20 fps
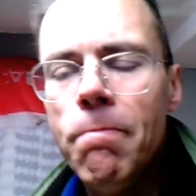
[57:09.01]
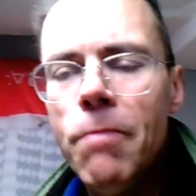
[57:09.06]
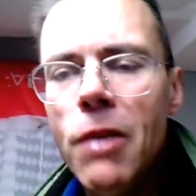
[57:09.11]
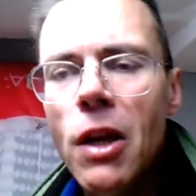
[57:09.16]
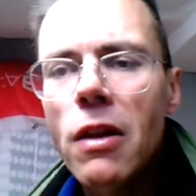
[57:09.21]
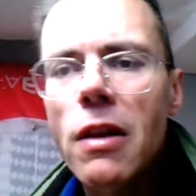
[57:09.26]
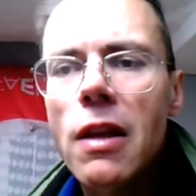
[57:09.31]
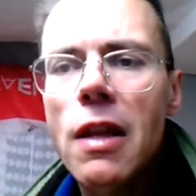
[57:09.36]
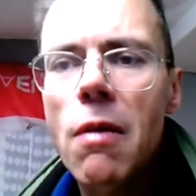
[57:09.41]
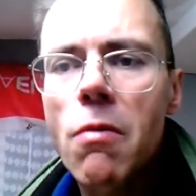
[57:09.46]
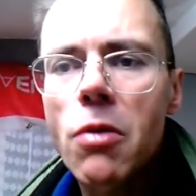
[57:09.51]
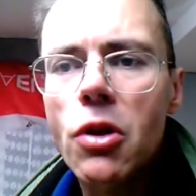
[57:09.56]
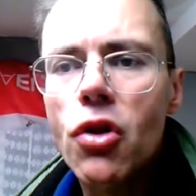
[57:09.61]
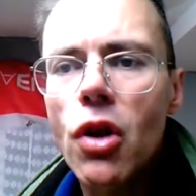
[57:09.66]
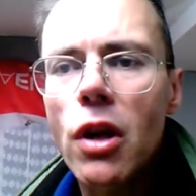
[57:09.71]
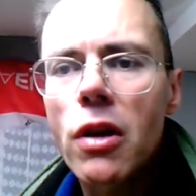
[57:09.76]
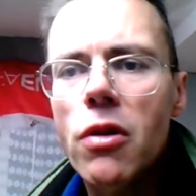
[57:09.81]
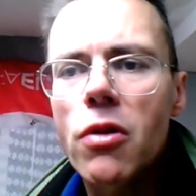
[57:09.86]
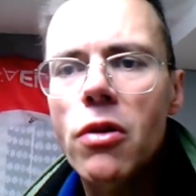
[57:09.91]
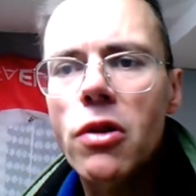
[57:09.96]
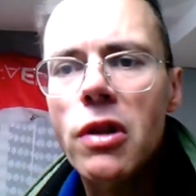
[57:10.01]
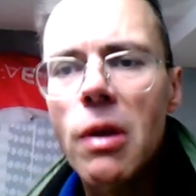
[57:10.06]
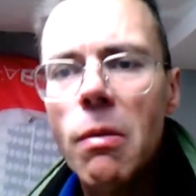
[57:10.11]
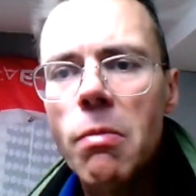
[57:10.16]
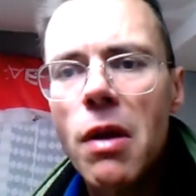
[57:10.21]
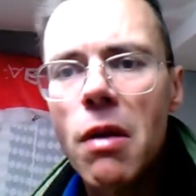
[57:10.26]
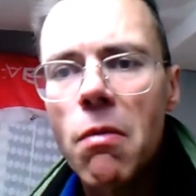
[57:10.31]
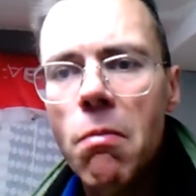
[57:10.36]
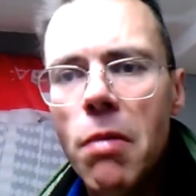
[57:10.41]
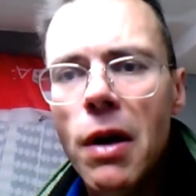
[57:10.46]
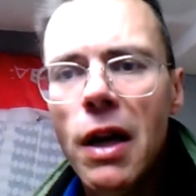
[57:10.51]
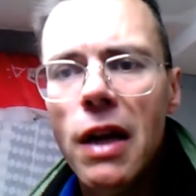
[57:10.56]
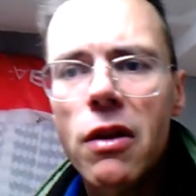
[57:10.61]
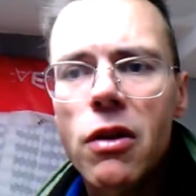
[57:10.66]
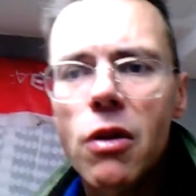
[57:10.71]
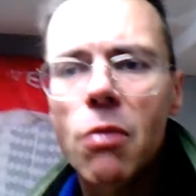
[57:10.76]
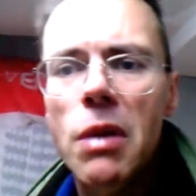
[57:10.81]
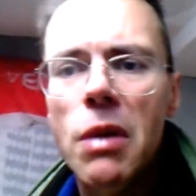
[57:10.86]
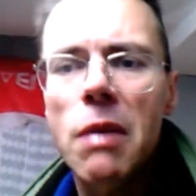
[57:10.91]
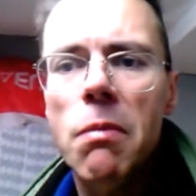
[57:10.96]
Not that they were trying to do something
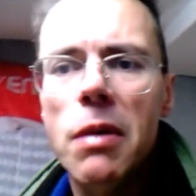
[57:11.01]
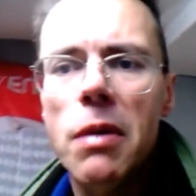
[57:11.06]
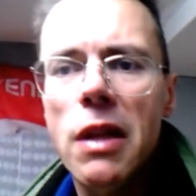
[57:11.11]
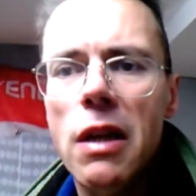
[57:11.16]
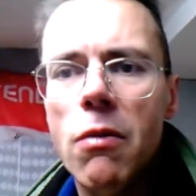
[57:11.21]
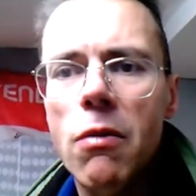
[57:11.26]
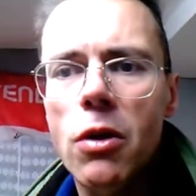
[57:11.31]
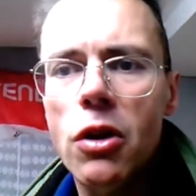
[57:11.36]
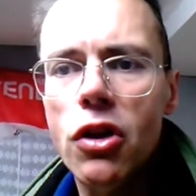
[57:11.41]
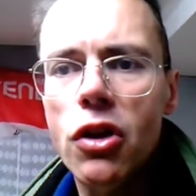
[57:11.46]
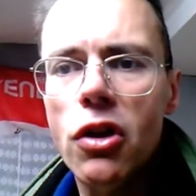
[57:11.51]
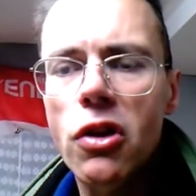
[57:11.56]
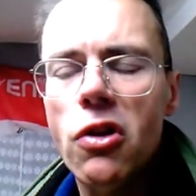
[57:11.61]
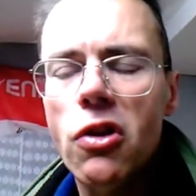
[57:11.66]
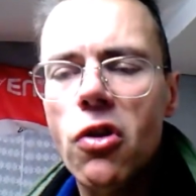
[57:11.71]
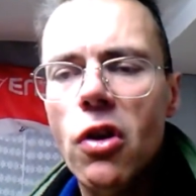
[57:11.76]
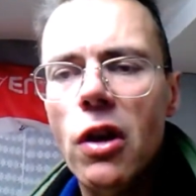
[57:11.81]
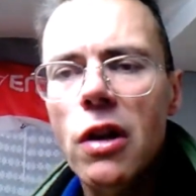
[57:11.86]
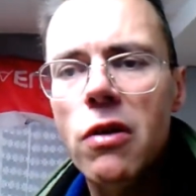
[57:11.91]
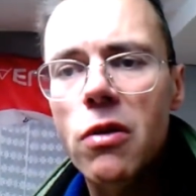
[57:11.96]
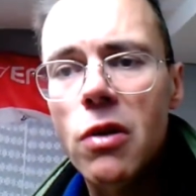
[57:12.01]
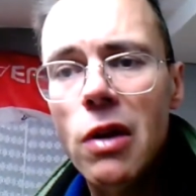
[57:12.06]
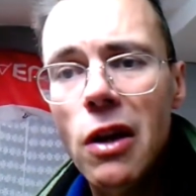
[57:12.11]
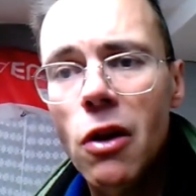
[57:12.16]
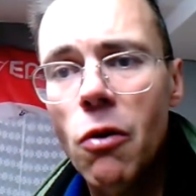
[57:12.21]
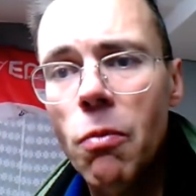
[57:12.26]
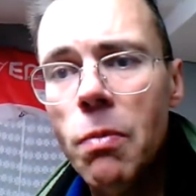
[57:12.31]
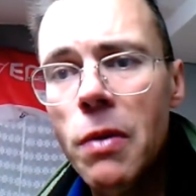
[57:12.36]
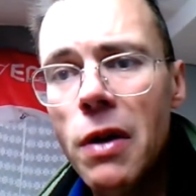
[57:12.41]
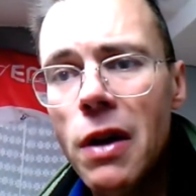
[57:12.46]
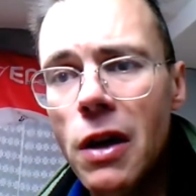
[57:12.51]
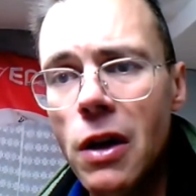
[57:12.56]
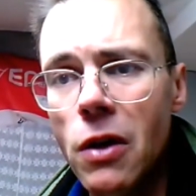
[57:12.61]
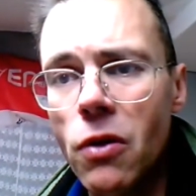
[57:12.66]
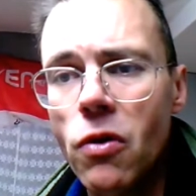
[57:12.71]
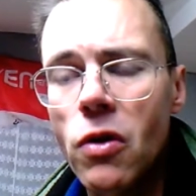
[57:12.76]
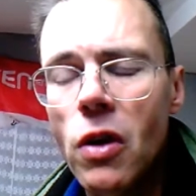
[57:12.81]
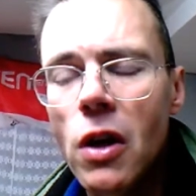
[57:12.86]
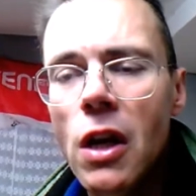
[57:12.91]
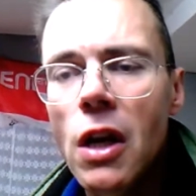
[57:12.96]
bad to me, but they were just trying to help me out.